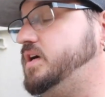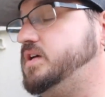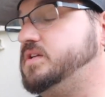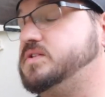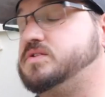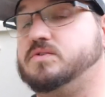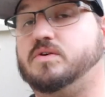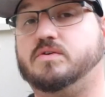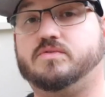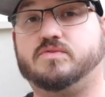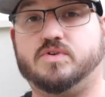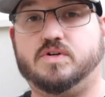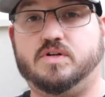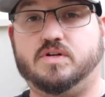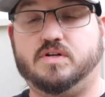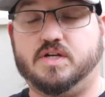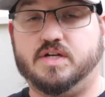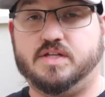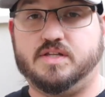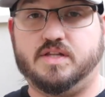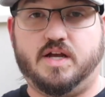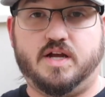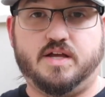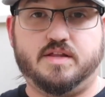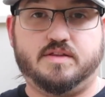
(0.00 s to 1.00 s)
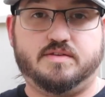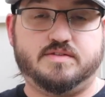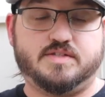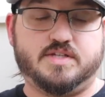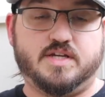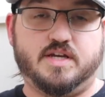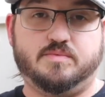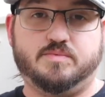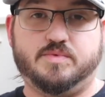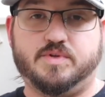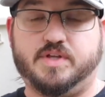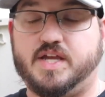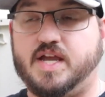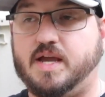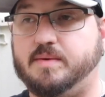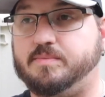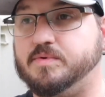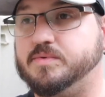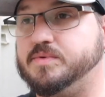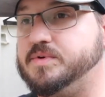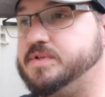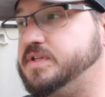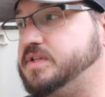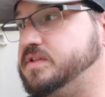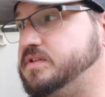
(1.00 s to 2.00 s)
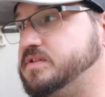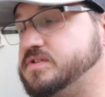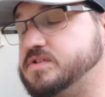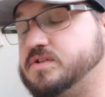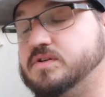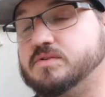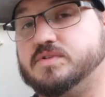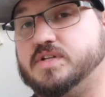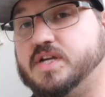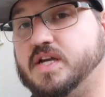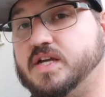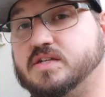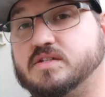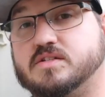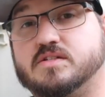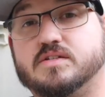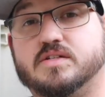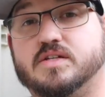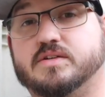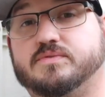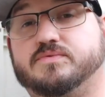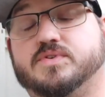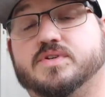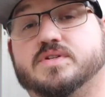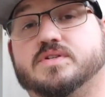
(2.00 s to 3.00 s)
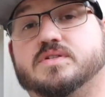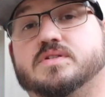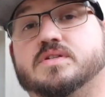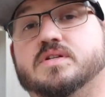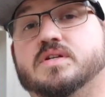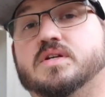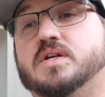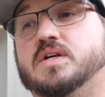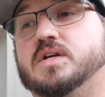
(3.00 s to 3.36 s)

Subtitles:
So overall, I'd say I'm really happy with it. There's no taste difference,